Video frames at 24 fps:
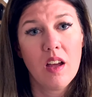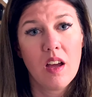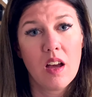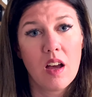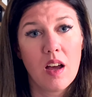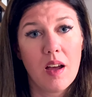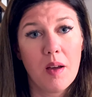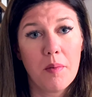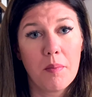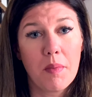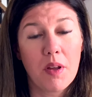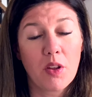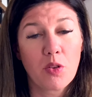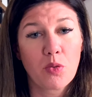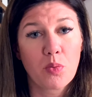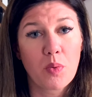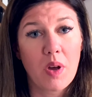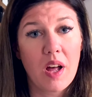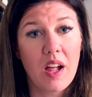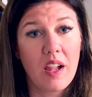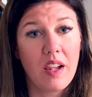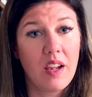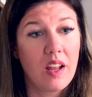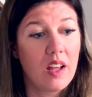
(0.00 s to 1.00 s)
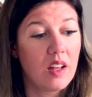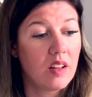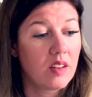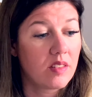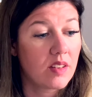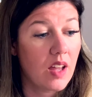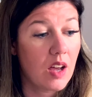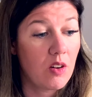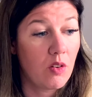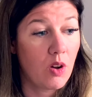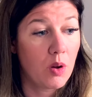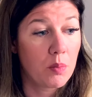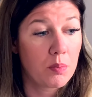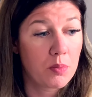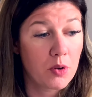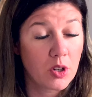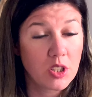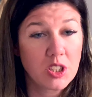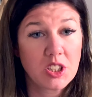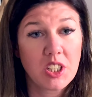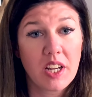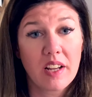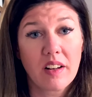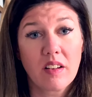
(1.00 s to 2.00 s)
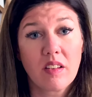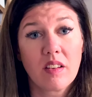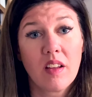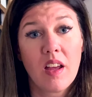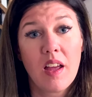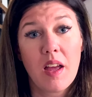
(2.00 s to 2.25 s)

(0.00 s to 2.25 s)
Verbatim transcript: um, as well as our projects.